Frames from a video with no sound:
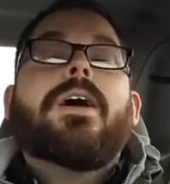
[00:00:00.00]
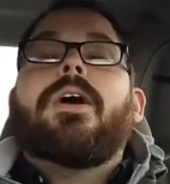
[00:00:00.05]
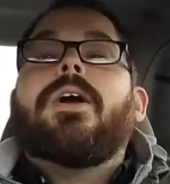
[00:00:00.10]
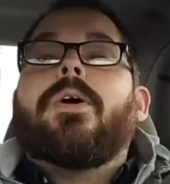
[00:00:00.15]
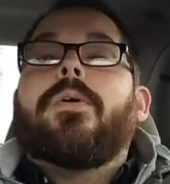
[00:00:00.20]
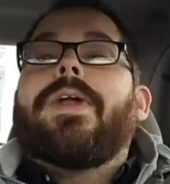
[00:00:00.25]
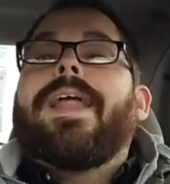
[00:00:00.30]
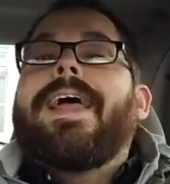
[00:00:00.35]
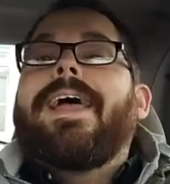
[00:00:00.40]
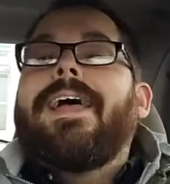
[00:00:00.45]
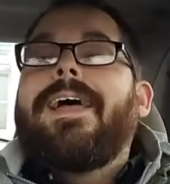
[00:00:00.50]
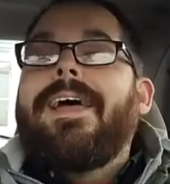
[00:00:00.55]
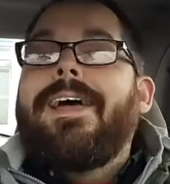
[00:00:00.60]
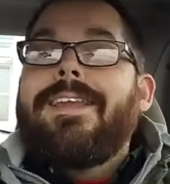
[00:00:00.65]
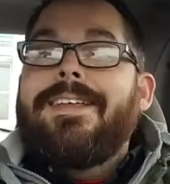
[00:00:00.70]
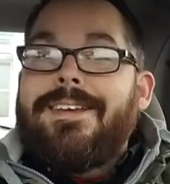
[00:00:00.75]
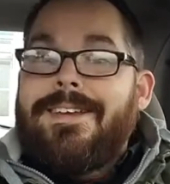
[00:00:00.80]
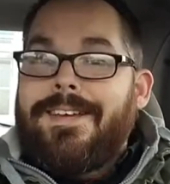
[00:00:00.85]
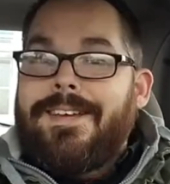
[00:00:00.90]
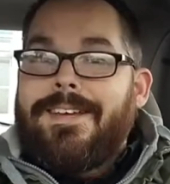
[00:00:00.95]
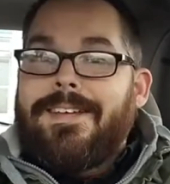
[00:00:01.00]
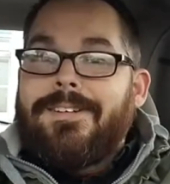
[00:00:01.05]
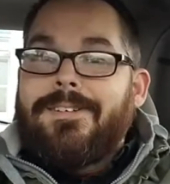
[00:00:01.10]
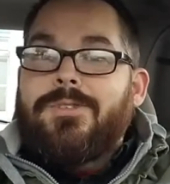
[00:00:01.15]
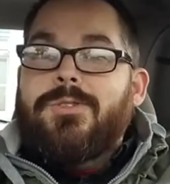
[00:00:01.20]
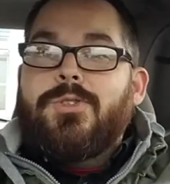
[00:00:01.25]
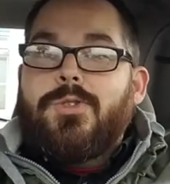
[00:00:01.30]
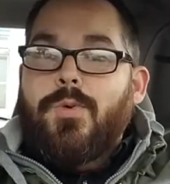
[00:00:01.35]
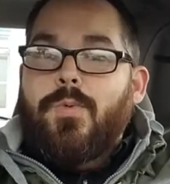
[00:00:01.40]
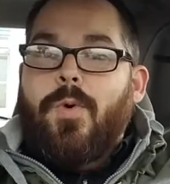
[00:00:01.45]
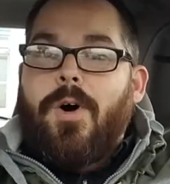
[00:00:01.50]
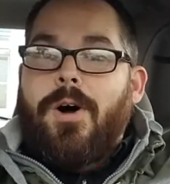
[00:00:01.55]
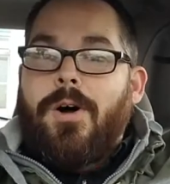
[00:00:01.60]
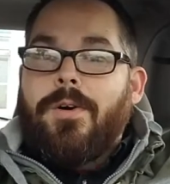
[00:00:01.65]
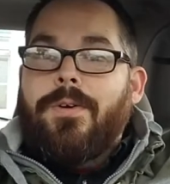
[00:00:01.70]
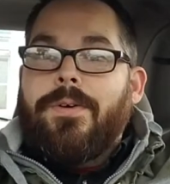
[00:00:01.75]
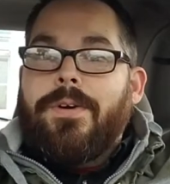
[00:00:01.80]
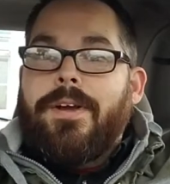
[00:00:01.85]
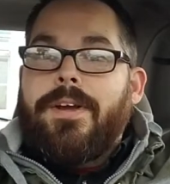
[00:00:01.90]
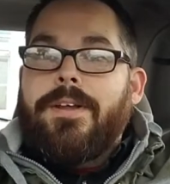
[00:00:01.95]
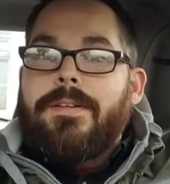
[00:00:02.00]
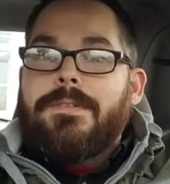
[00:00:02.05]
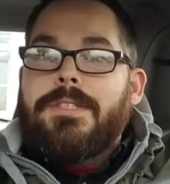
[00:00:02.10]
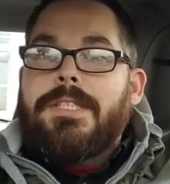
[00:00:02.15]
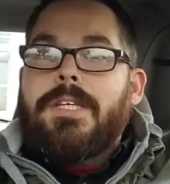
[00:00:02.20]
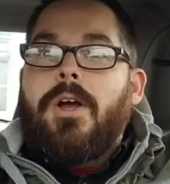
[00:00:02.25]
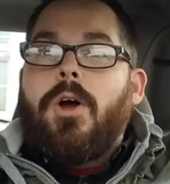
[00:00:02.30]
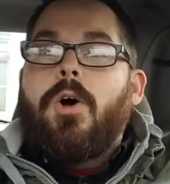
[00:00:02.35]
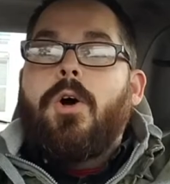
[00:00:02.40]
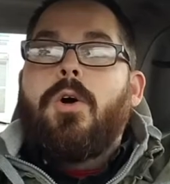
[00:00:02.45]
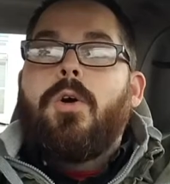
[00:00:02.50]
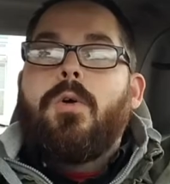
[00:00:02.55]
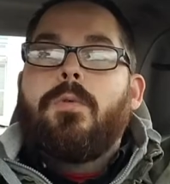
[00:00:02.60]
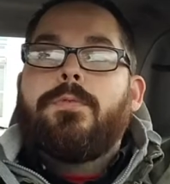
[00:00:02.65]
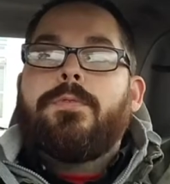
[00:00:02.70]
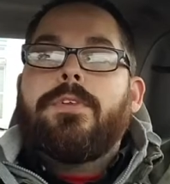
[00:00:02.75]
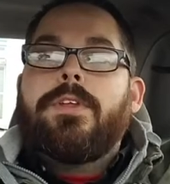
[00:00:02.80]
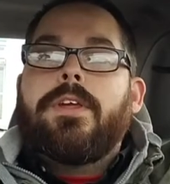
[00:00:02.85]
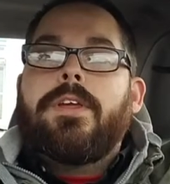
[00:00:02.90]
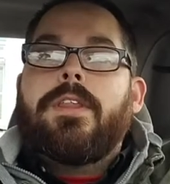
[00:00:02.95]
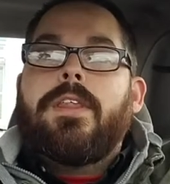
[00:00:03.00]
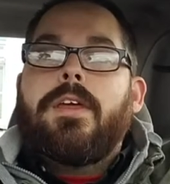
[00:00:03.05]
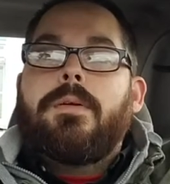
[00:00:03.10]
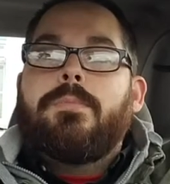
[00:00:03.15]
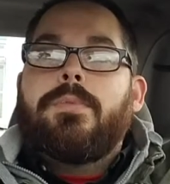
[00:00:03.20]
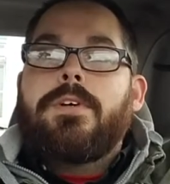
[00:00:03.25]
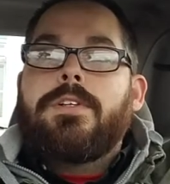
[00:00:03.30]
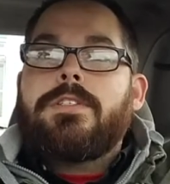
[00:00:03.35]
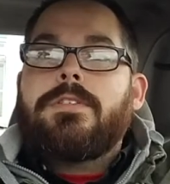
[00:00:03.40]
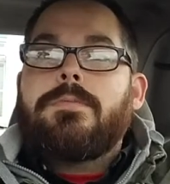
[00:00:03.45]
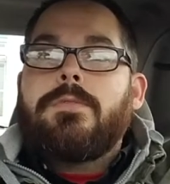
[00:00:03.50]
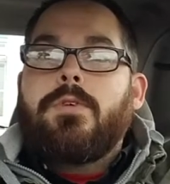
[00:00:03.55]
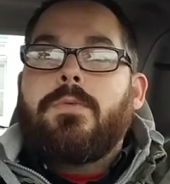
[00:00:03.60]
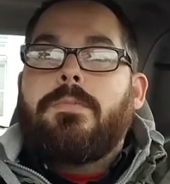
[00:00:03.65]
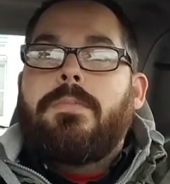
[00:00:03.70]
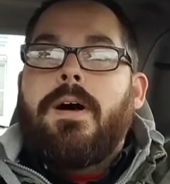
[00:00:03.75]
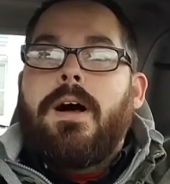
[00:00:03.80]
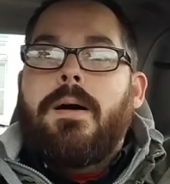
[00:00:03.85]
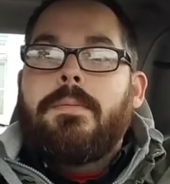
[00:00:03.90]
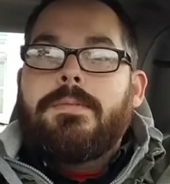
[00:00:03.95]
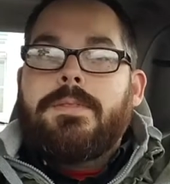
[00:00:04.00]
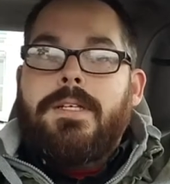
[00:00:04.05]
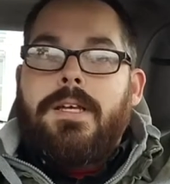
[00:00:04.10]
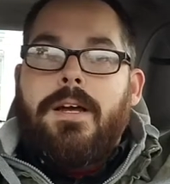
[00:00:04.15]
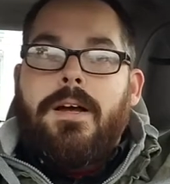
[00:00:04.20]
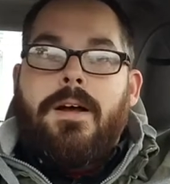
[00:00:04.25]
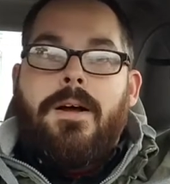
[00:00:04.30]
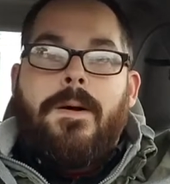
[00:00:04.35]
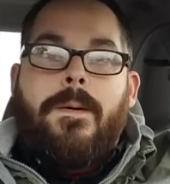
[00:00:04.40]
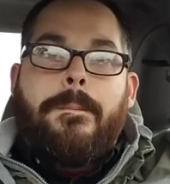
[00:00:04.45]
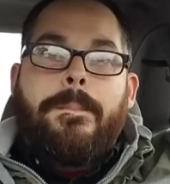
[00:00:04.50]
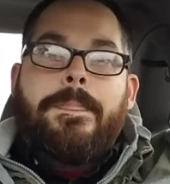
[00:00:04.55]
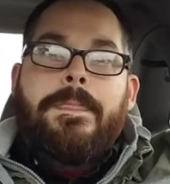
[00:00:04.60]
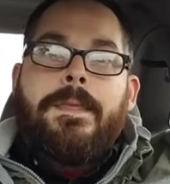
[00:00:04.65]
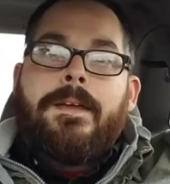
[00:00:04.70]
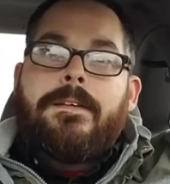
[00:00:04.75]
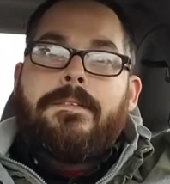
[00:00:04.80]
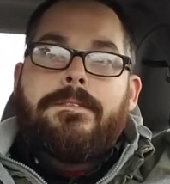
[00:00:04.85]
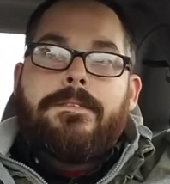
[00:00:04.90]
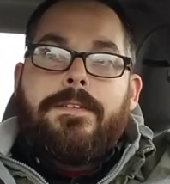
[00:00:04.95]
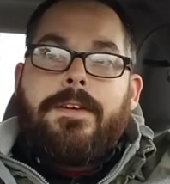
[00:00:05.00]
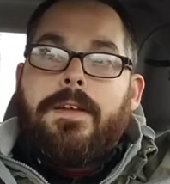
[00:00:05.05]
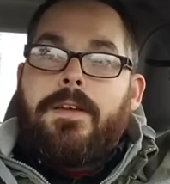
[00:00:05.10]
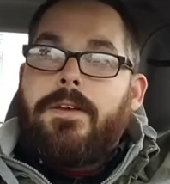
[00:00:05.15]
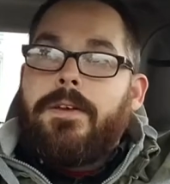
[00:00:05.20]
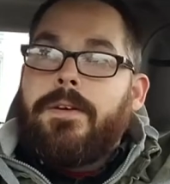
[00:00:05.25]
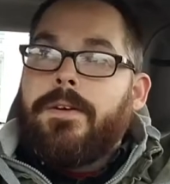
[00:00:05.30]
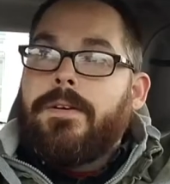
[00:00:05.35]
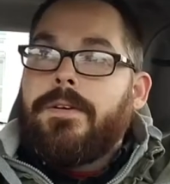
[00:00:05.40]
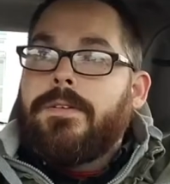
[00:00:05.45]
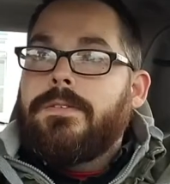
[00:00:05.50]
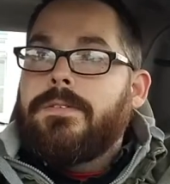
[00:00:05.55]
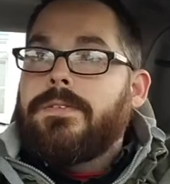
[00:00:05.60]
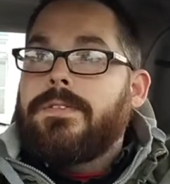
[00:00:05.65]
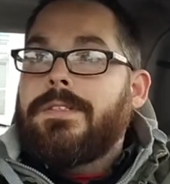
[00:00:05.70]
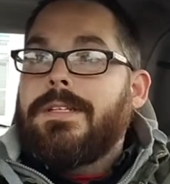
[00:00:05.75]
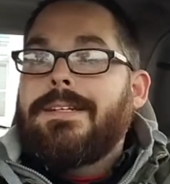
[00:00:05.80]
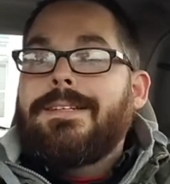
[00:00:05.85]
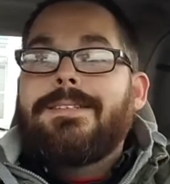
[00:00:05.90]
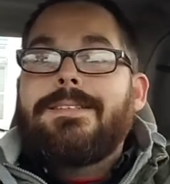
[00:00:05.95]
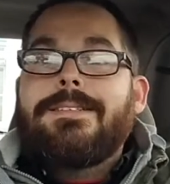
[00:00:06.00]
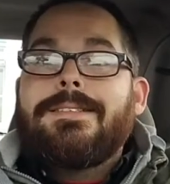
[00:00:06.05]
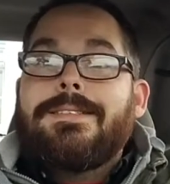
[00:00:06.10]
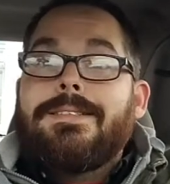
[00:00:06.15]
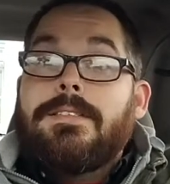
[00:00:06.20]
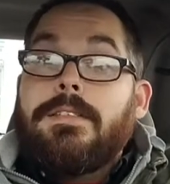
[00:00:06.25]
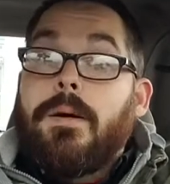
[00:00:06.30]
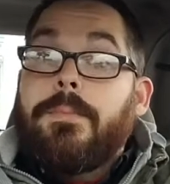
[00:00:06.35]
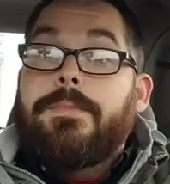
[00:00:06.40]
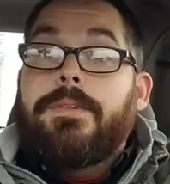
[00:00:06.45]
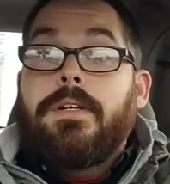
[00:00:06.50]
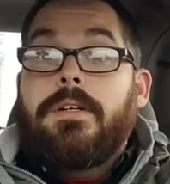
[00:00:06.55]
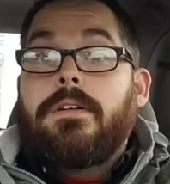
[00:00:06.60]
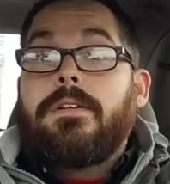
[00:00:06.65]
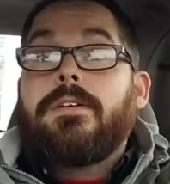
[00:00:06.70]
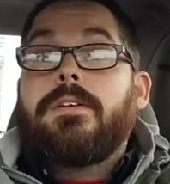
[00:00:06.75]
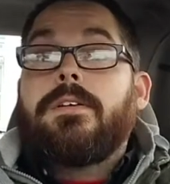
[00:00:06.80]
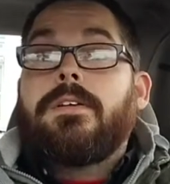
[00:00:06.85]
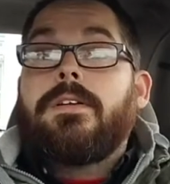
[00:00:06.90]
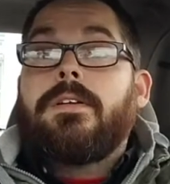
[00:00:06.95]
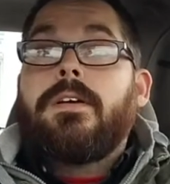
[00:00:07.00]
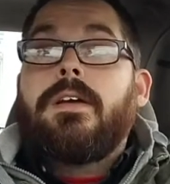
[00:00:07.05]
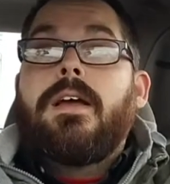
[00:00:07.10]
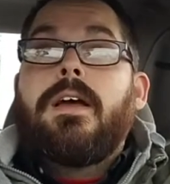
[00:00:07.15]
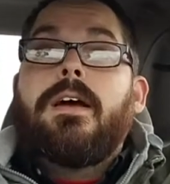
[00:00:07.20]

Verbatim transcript: Gonna head in to Walgreens. Hopefully they put some new pops out, figures, something good.